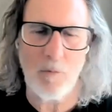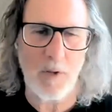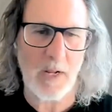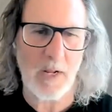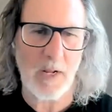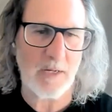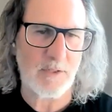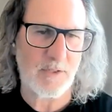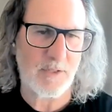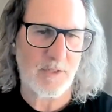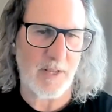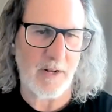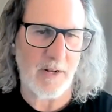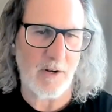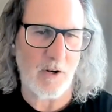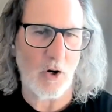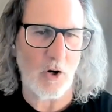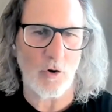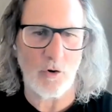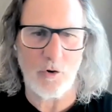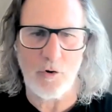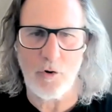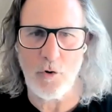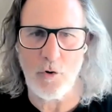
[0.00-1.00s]
Right? We got to
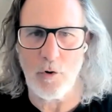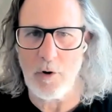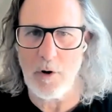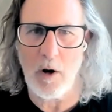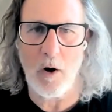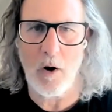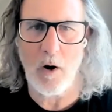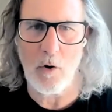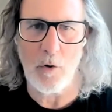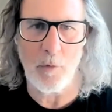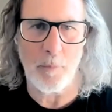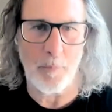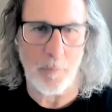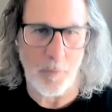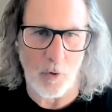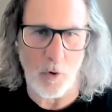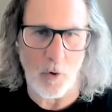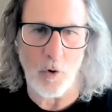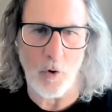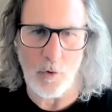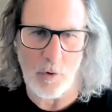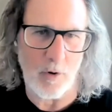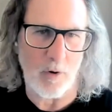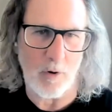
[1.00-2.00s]
send her to her
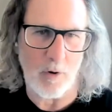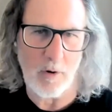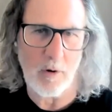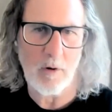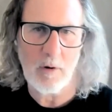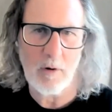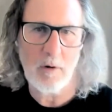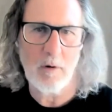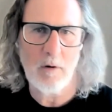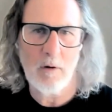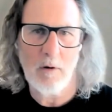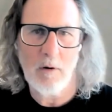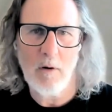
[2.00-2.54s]
broker.